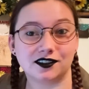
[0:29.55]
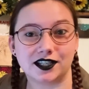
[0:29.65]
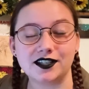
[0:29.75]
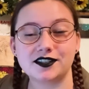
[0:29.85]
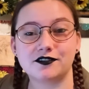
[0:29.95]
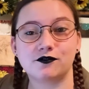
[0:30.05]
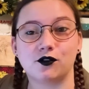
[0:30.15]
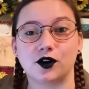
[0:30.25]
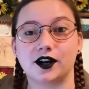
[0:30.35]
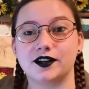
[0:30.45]
list
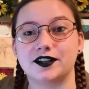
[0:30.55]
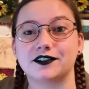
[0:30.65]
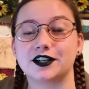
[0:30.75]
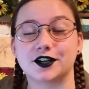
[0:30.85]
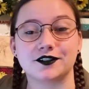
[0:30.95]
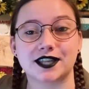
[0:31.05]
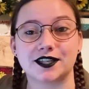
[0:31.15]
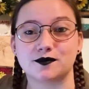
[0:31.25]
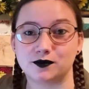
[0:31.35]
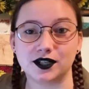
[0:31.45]
for different
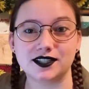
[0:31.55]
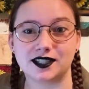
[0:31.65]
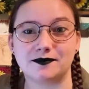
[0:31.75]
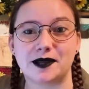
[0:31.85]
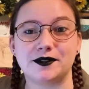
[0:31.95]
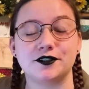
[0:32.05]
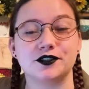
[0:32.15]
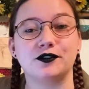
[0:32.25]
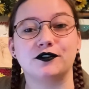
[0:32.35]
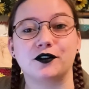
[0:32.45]
neuroscience books that might be
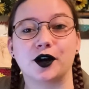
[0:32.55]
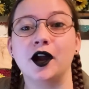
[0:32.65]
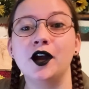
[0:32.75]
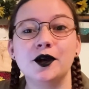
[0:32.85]
useful for